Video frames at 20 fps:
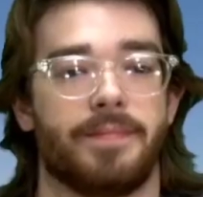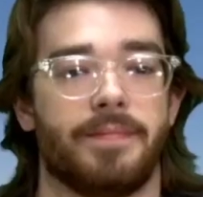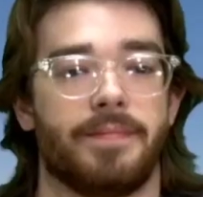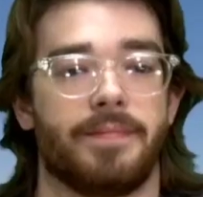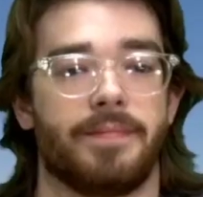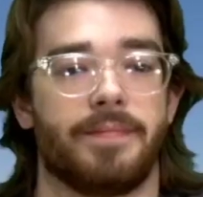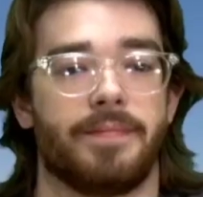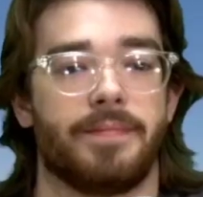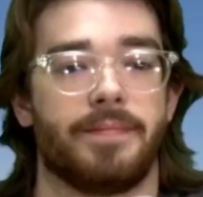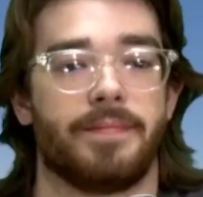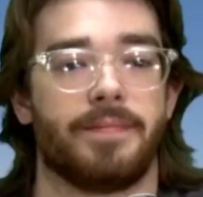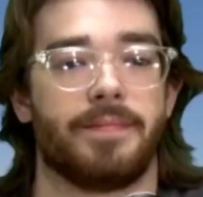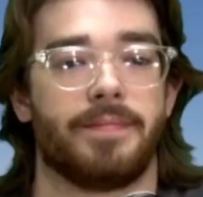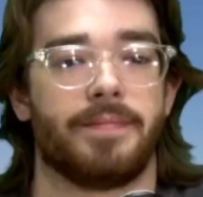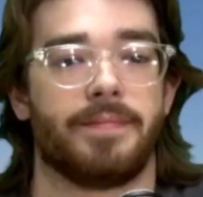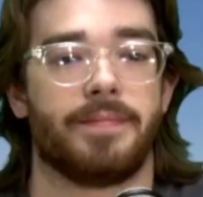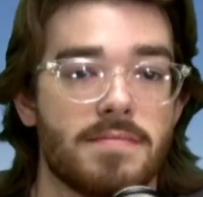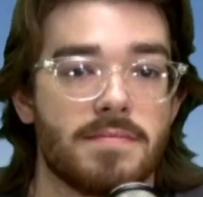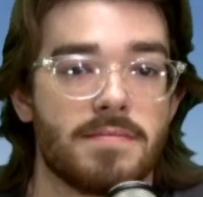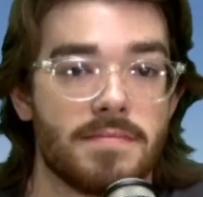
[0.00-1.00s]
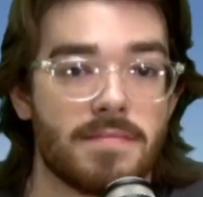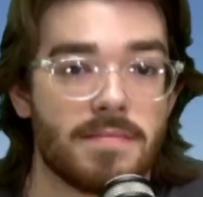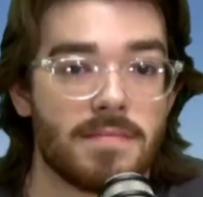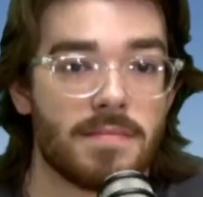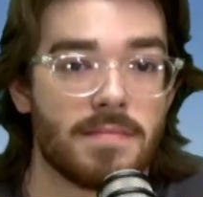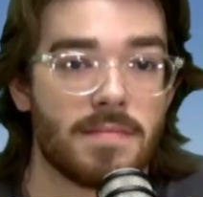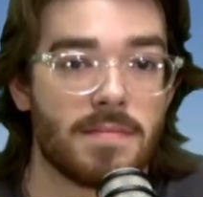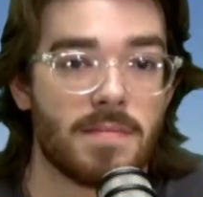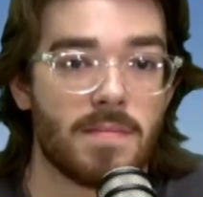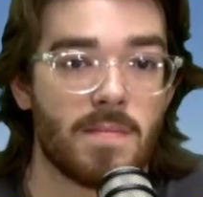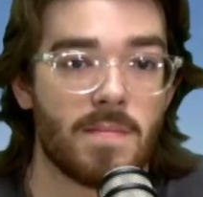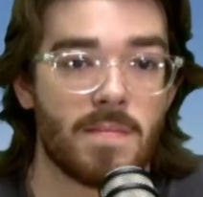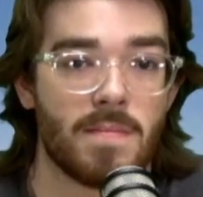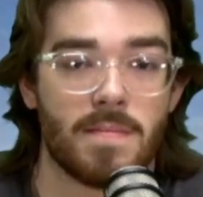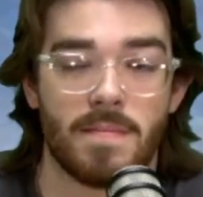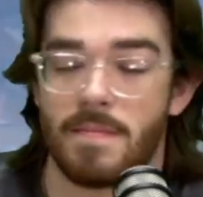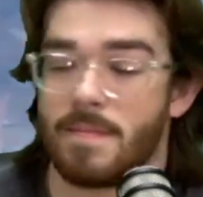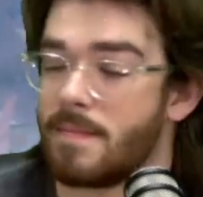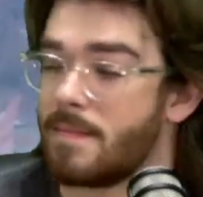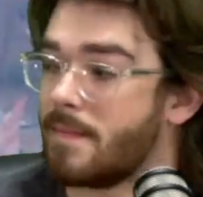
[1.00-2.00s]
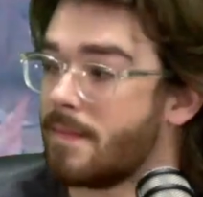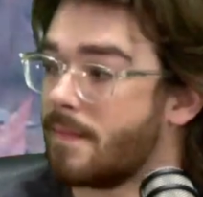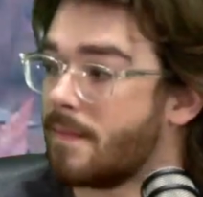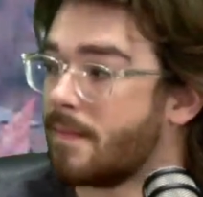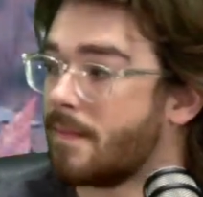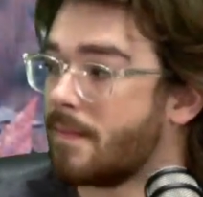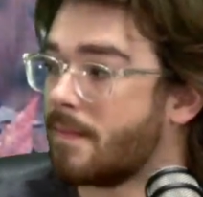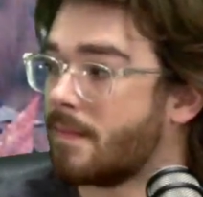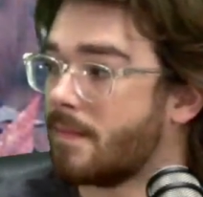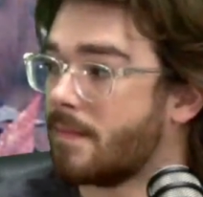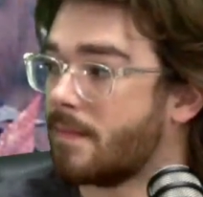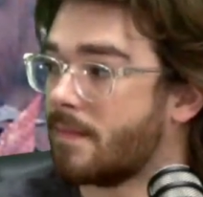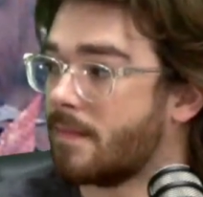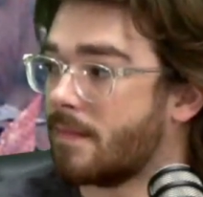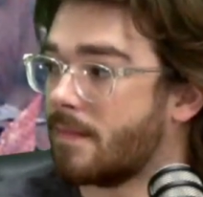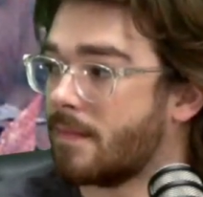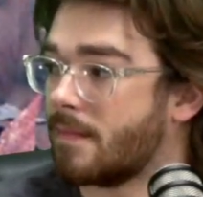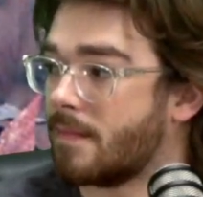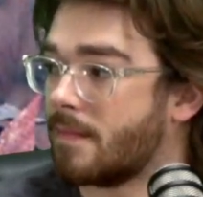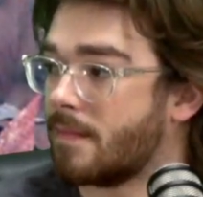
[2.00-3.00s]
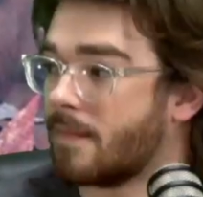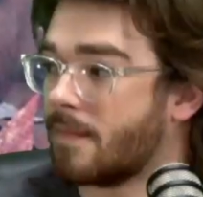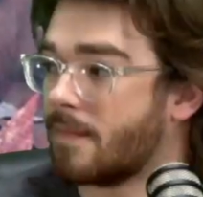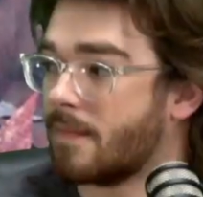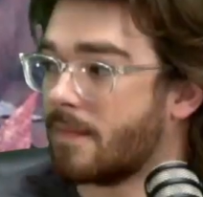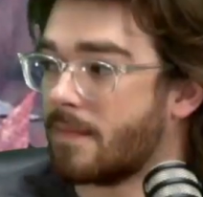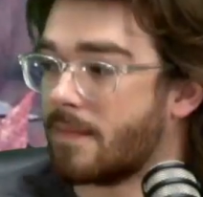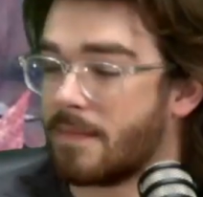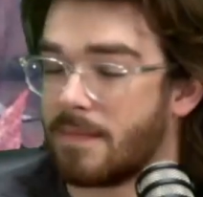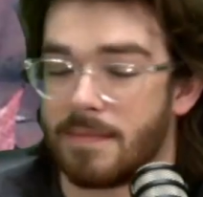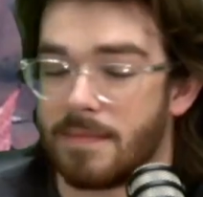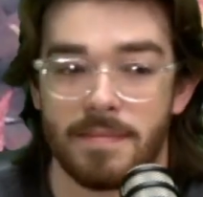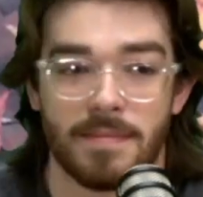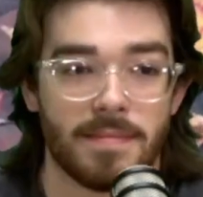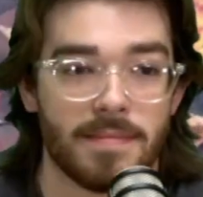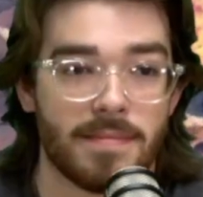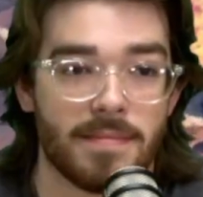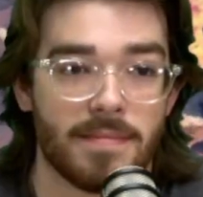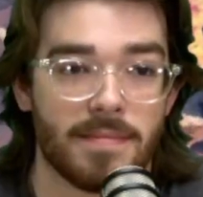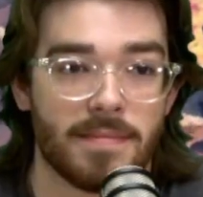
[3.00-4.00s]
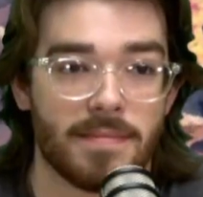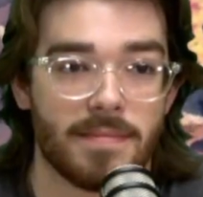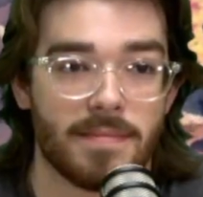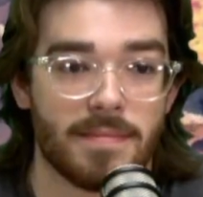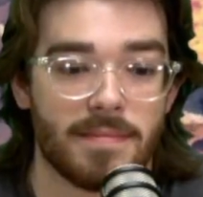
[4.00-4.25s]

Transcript: [no speech]